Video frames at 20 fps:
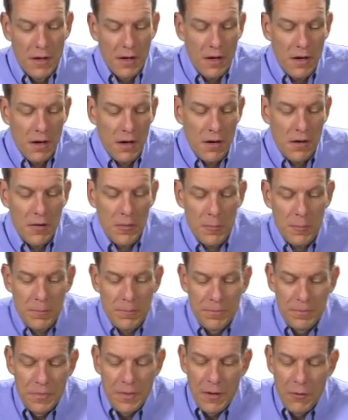
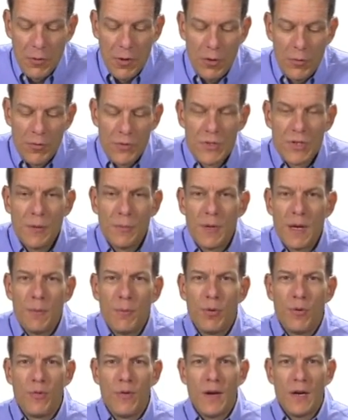Well, with subgame
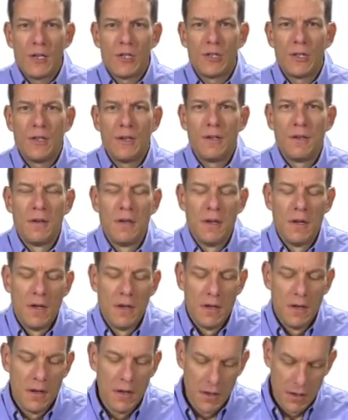perfection,
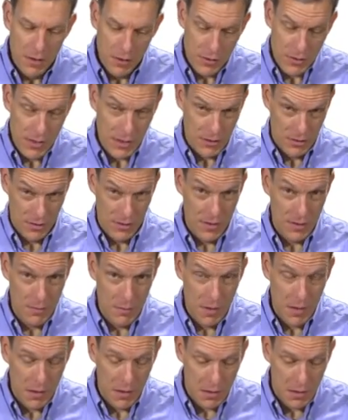there's actually